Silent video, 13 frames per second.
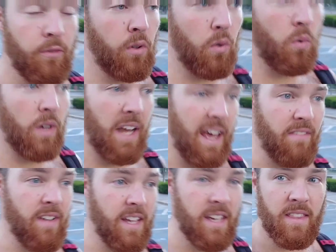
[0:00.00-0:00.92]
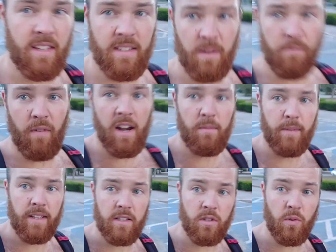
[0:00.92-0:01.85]
to navigate this
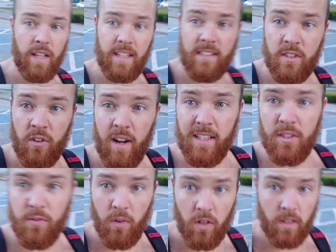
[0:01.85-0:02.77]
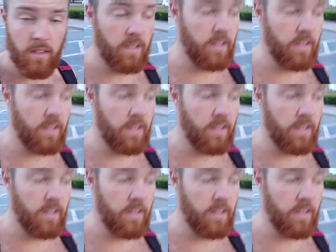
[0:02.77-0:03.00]
environment, it's really stressful.